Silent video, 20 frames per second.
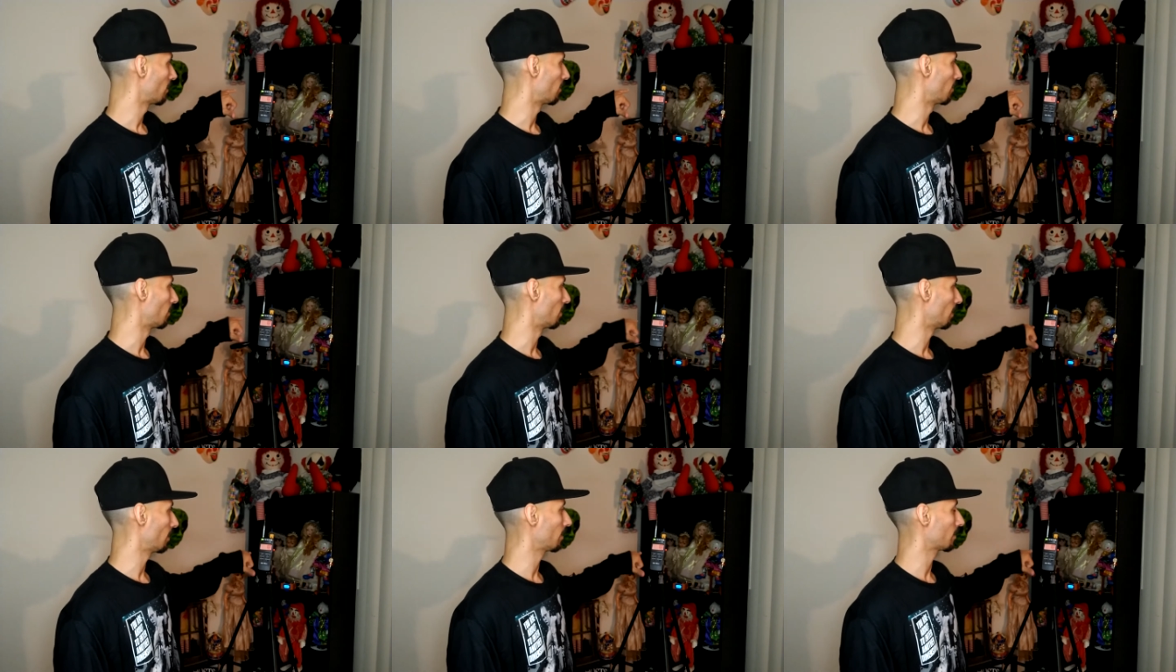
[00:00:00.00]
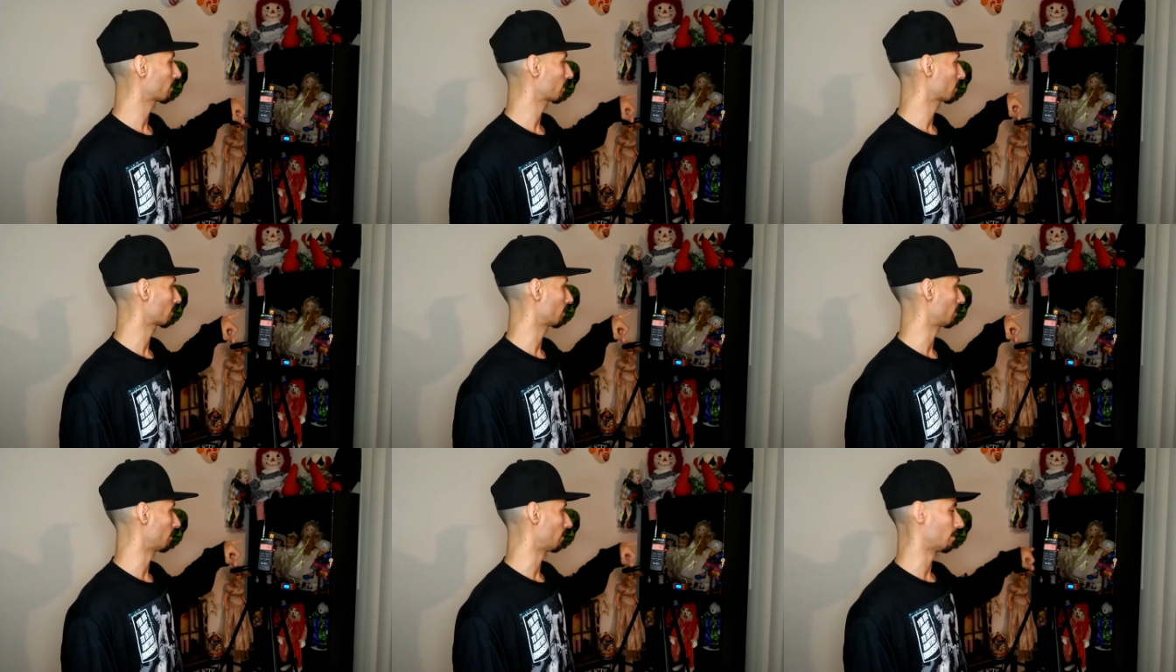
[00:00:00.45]

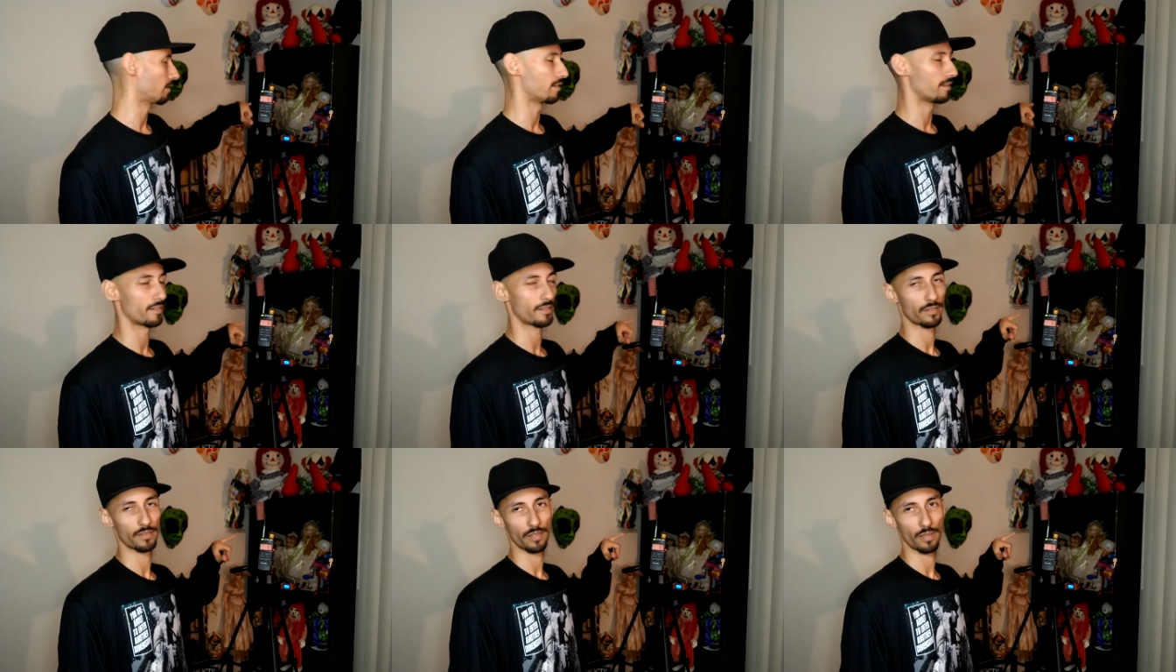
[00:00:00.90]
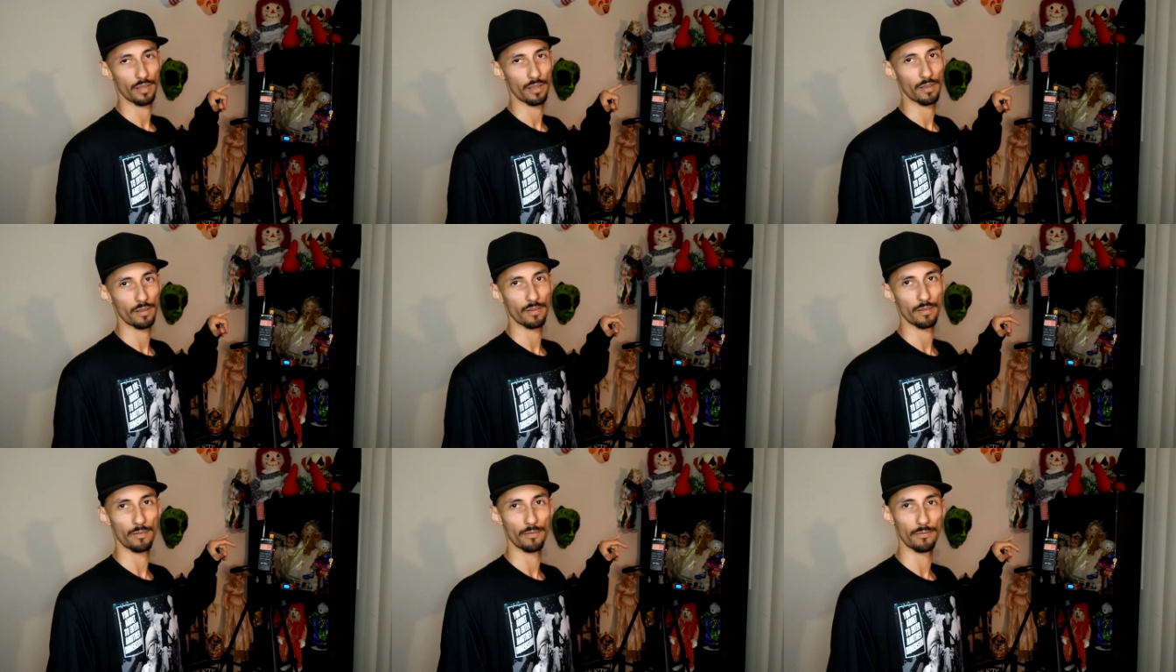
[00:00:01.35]
this is
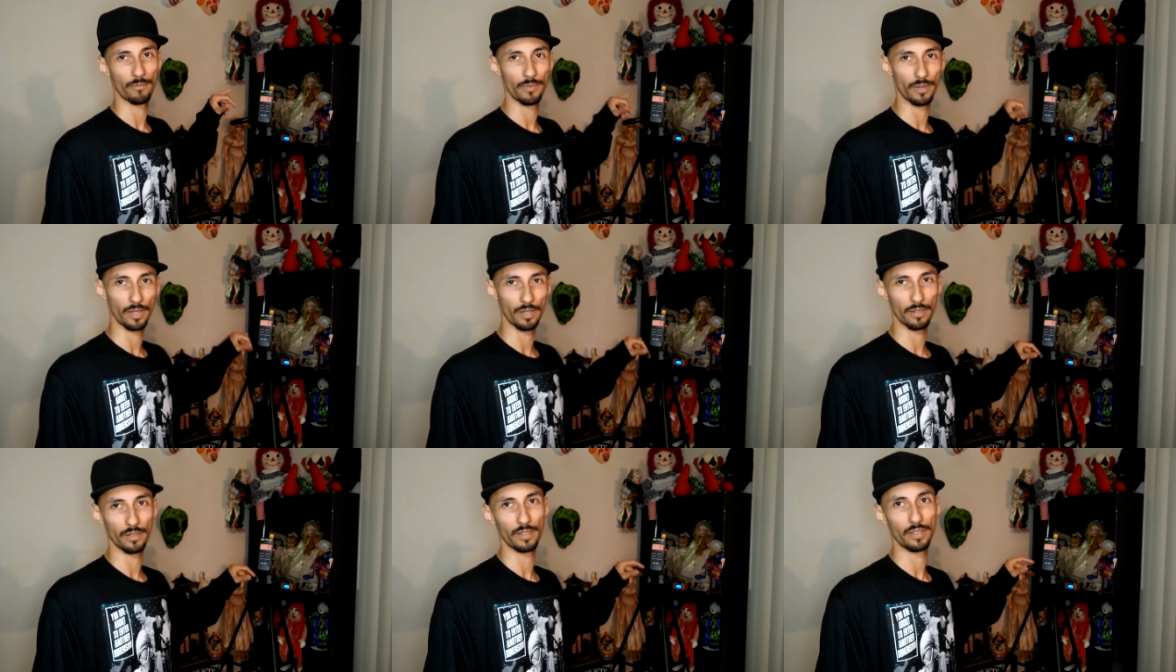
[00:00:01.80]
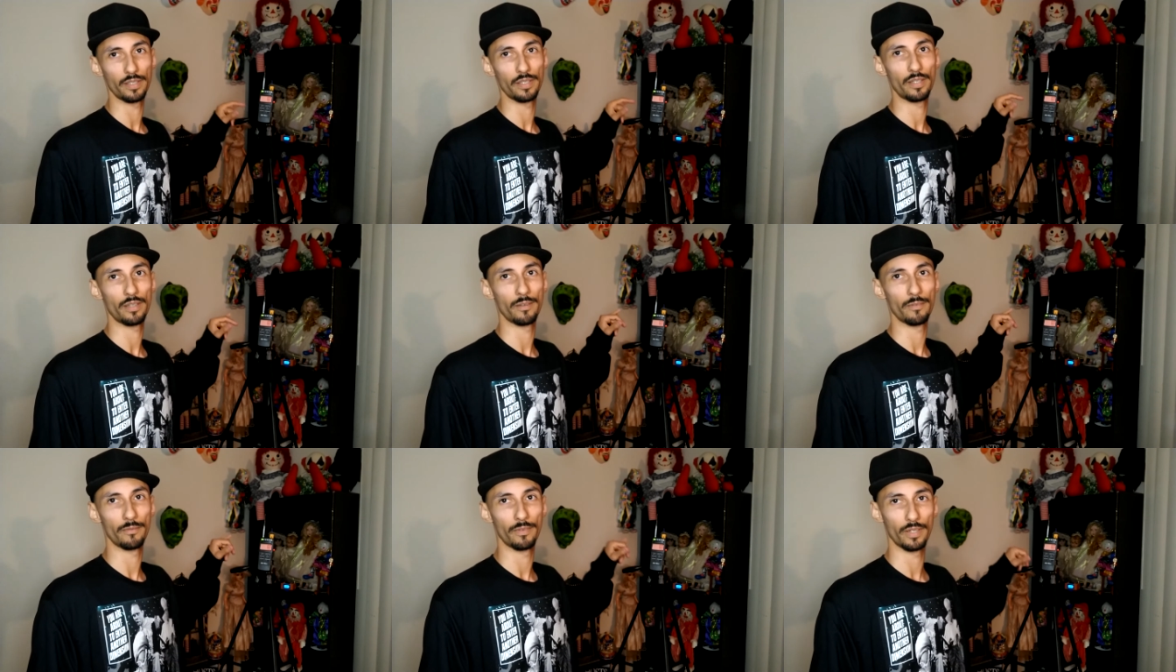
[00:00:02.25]

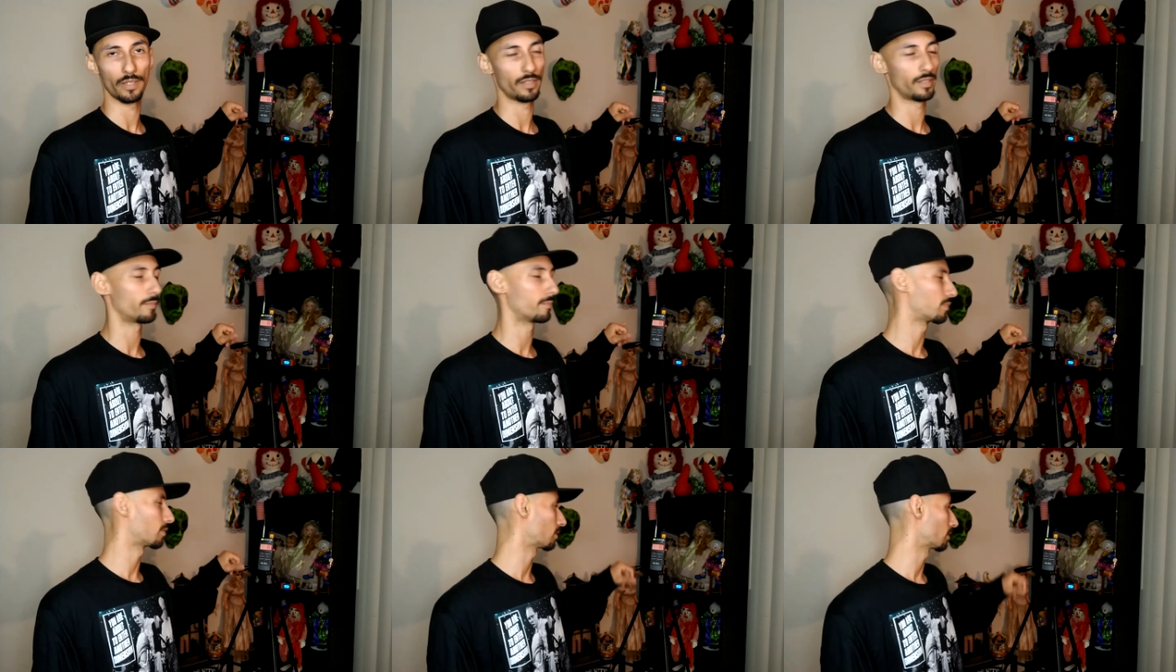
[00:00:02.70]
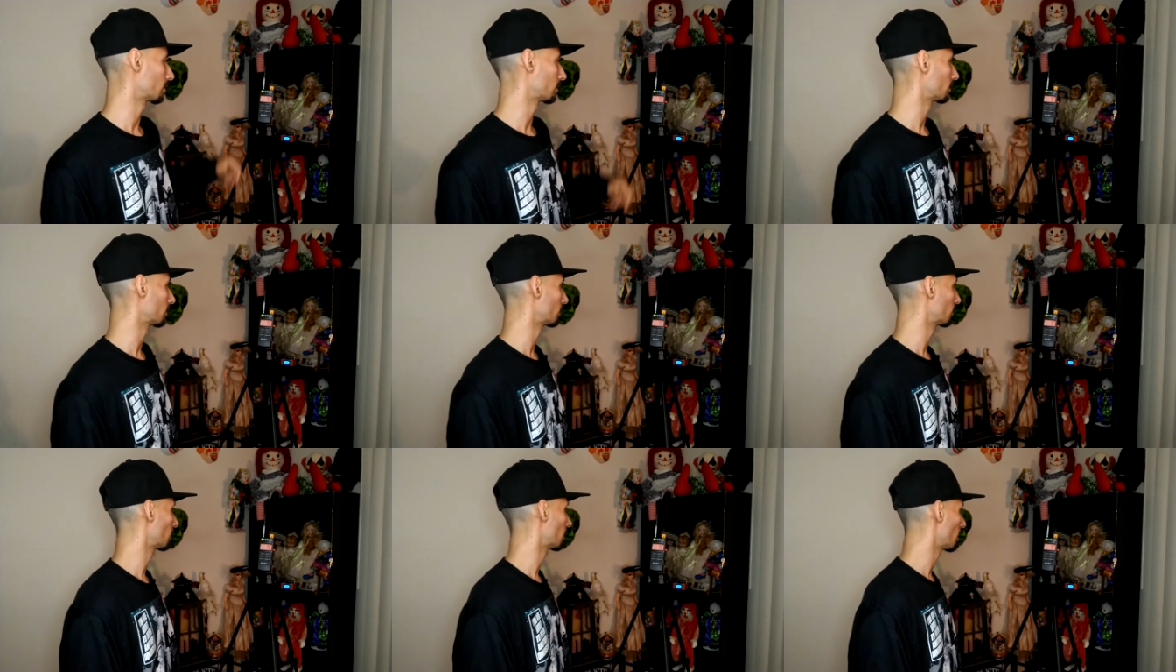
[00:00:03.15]
very
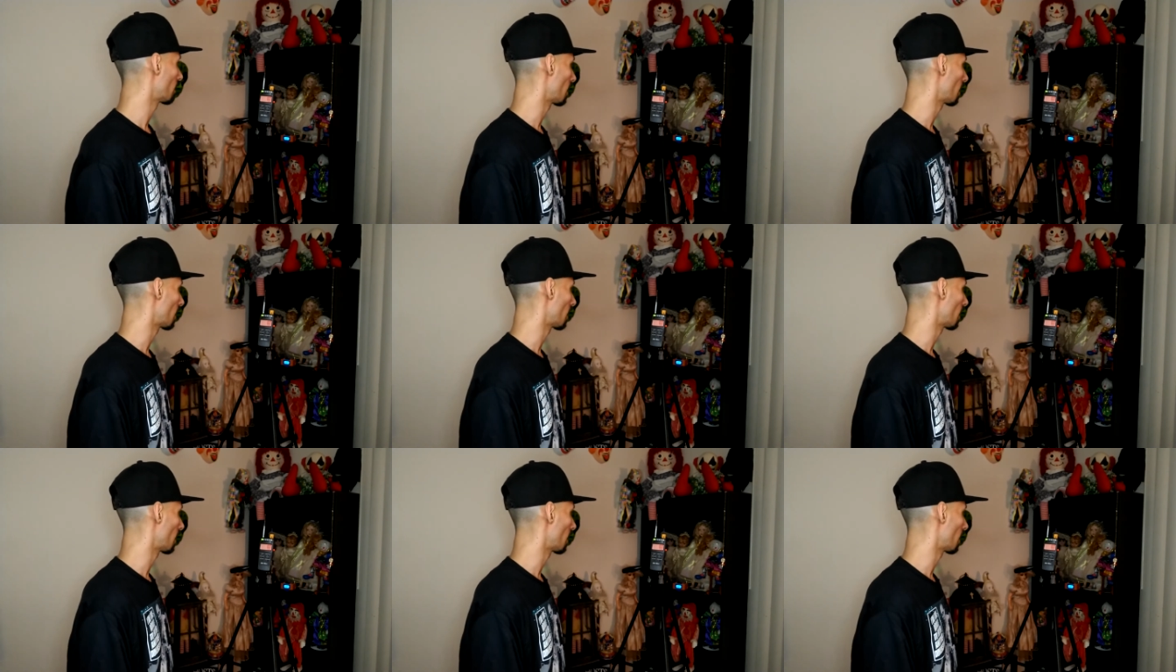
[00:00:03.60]
important.